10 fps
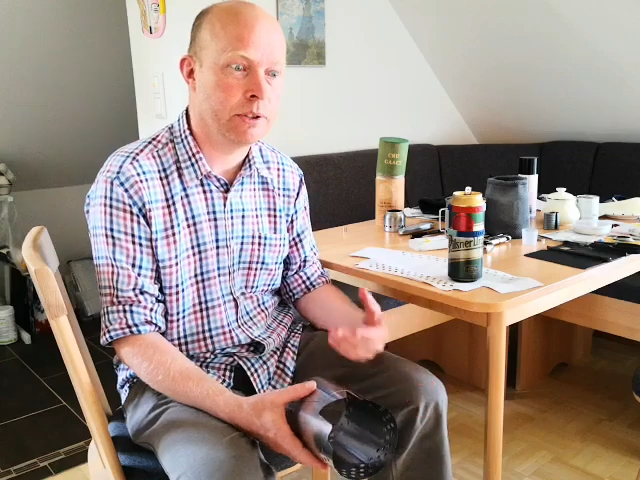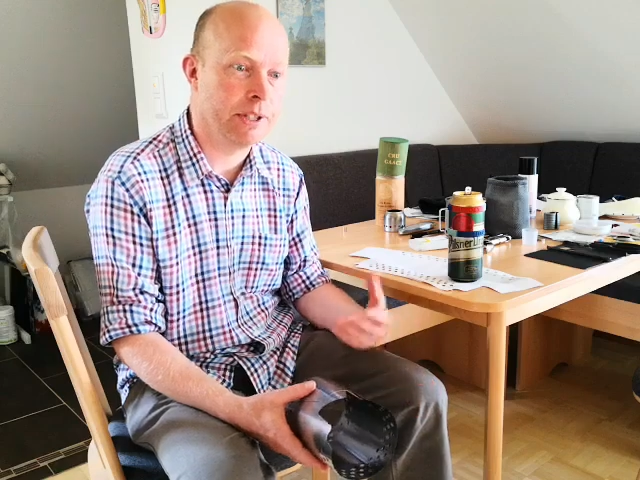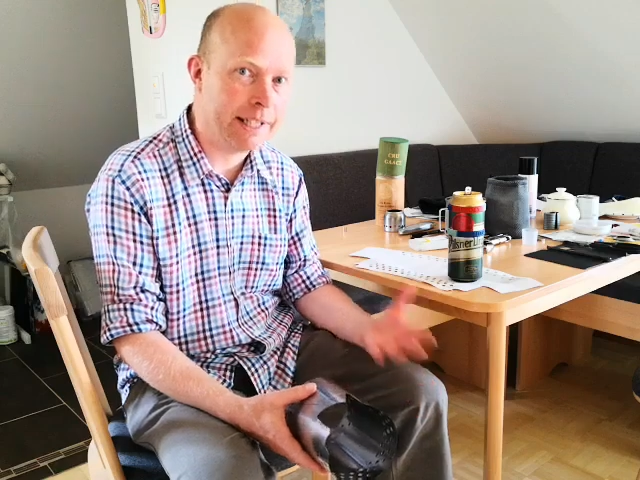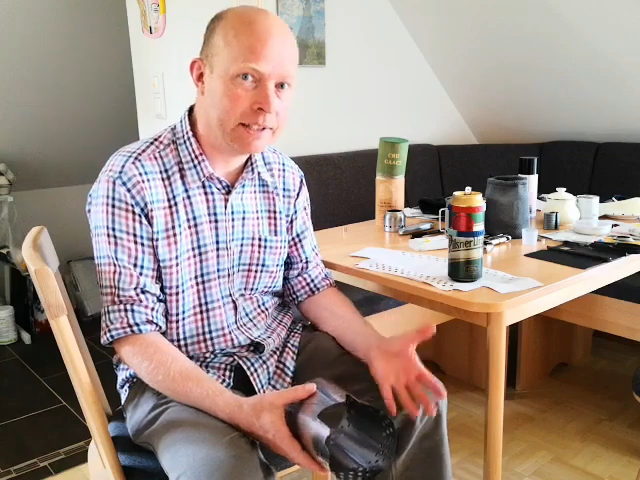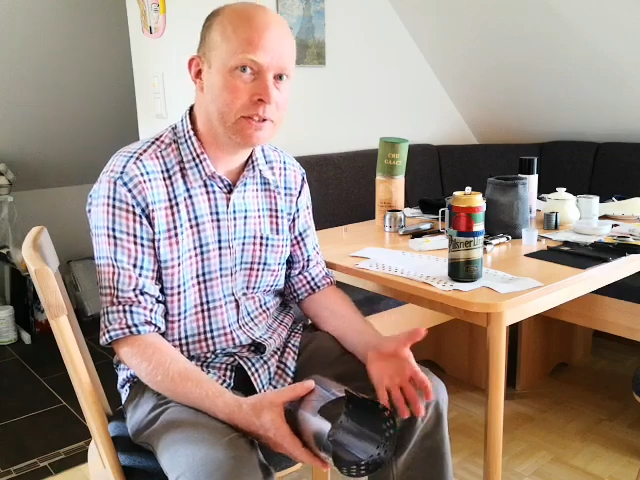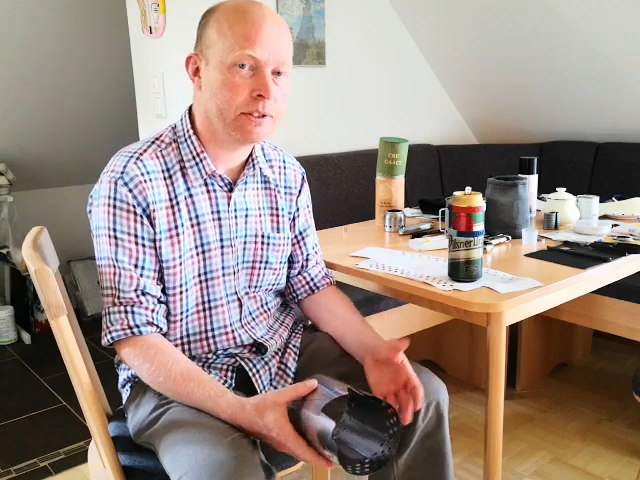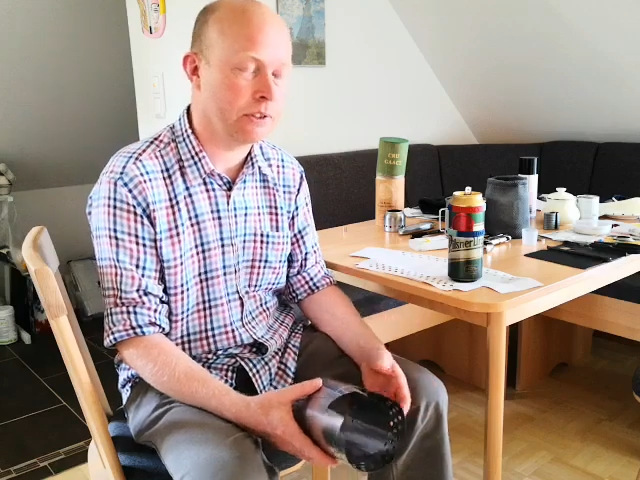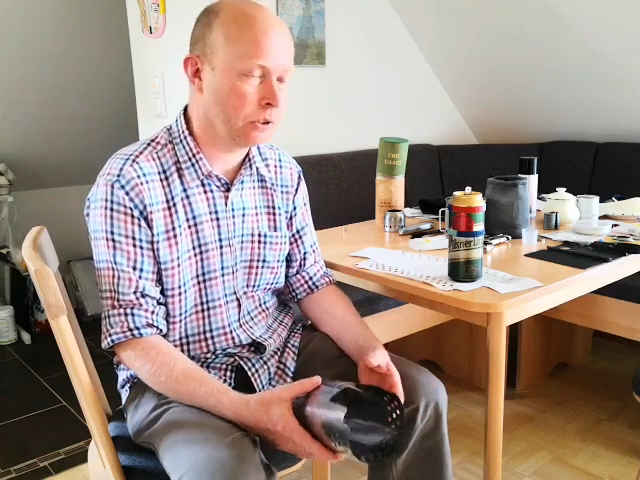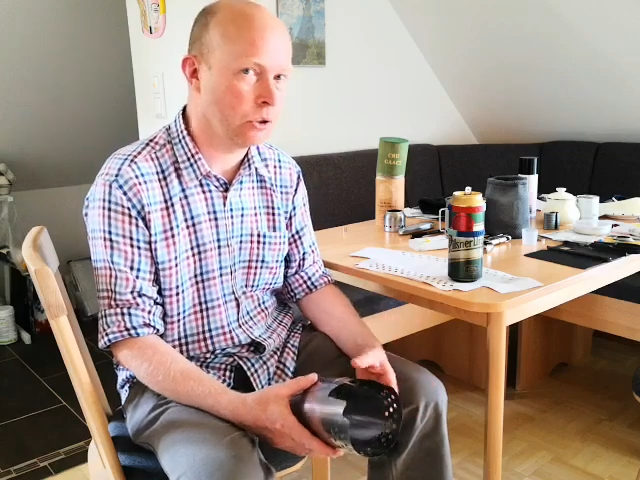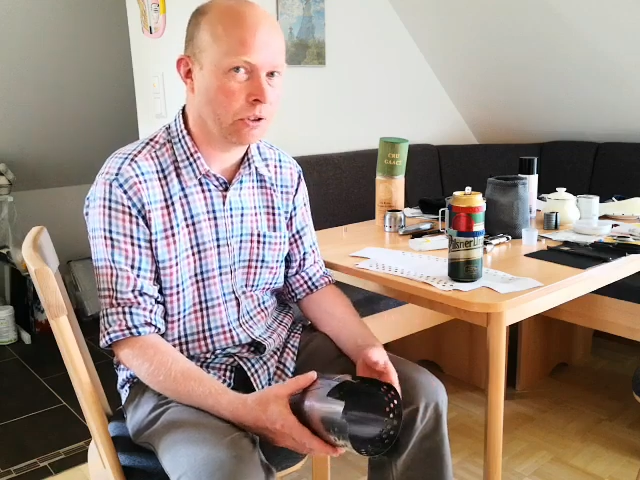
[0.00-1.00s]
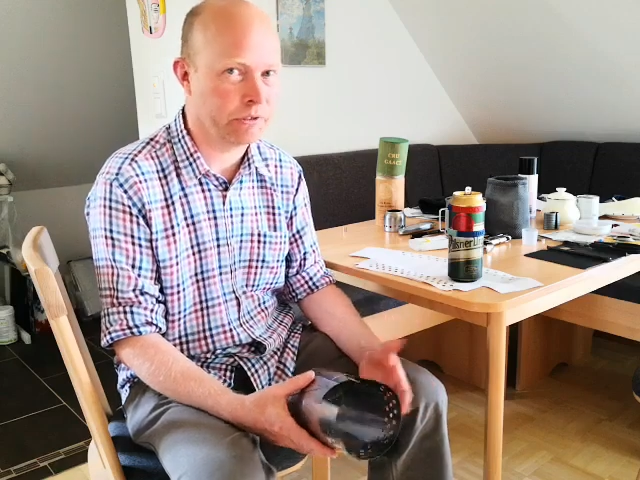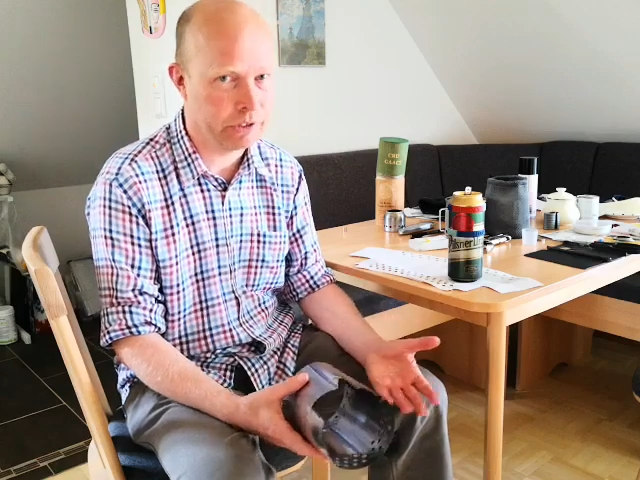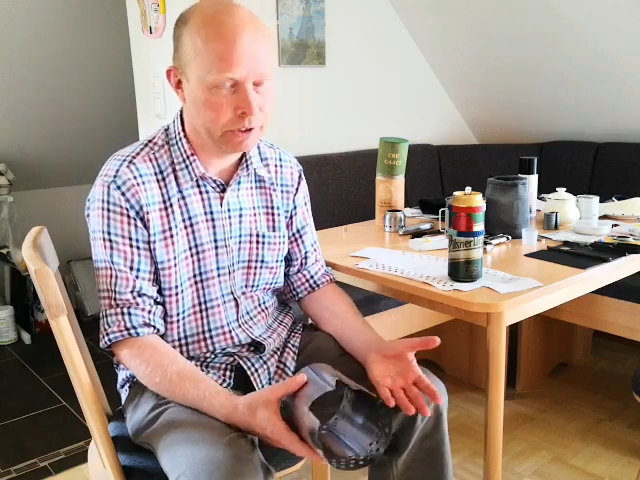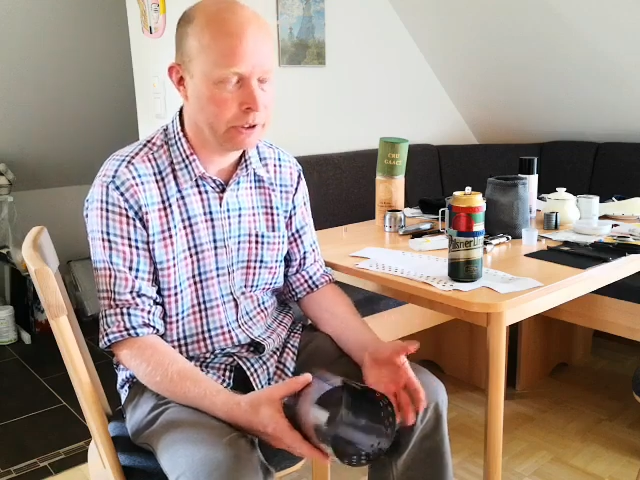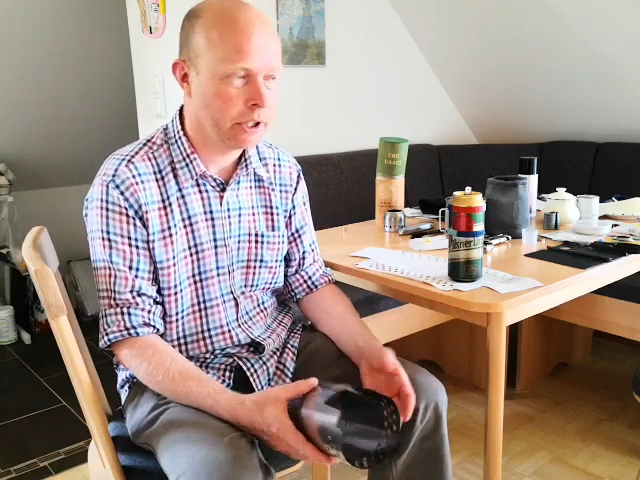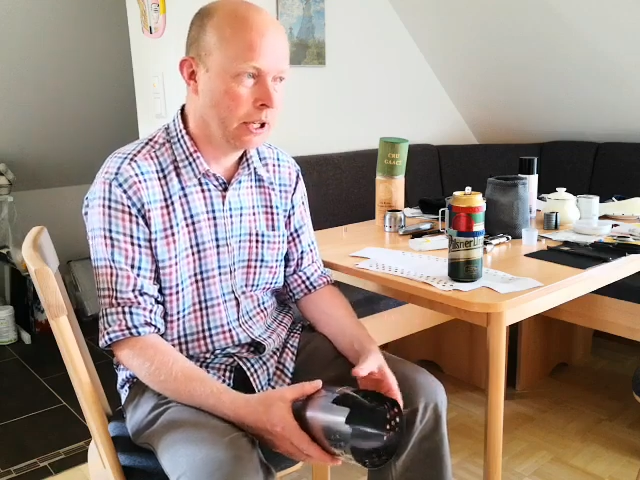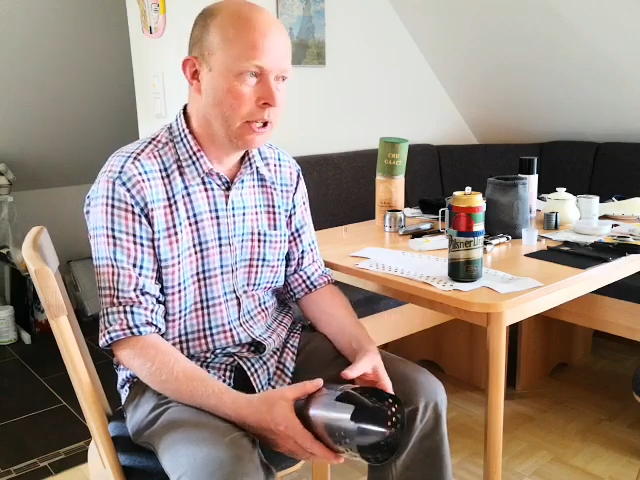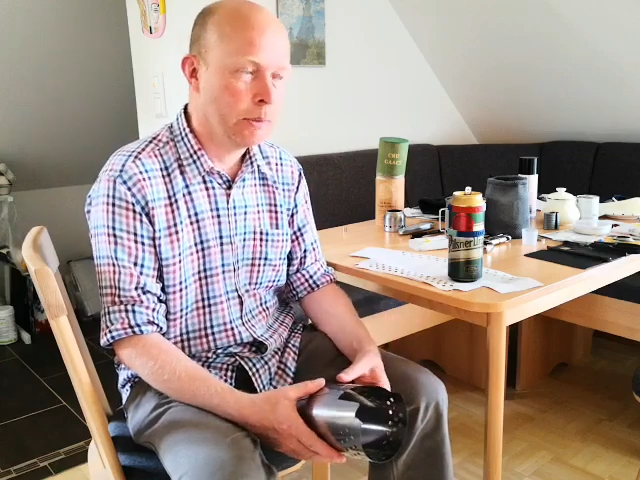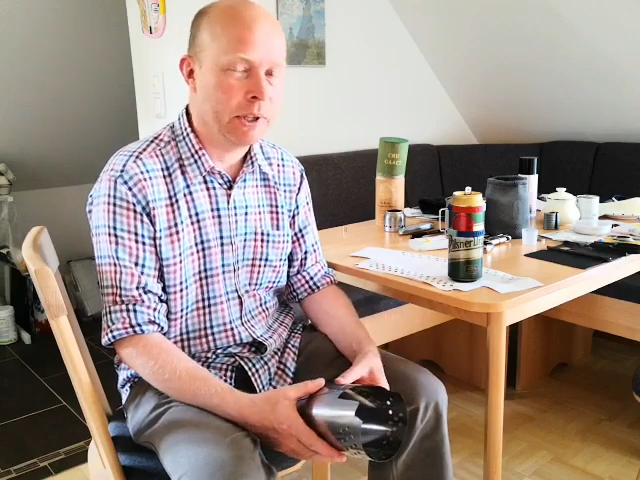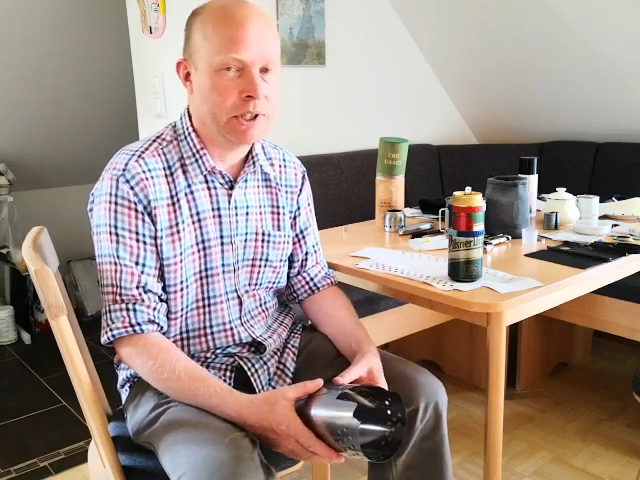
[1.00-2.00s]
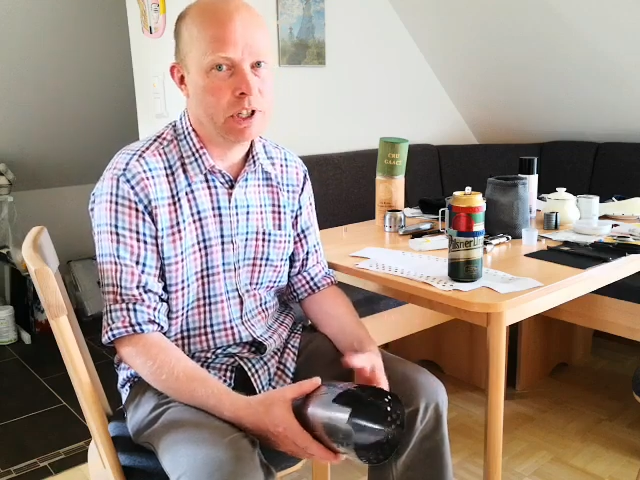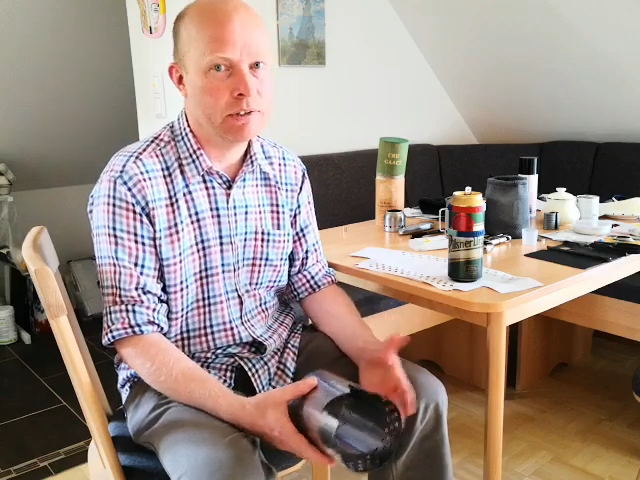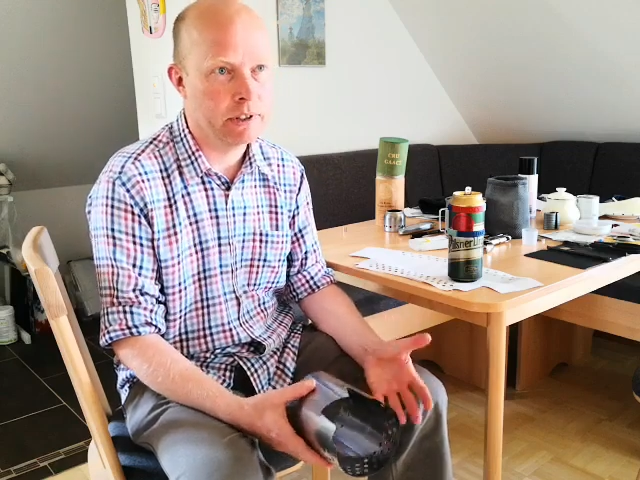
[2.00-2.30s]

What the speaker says: and instant cooked food, which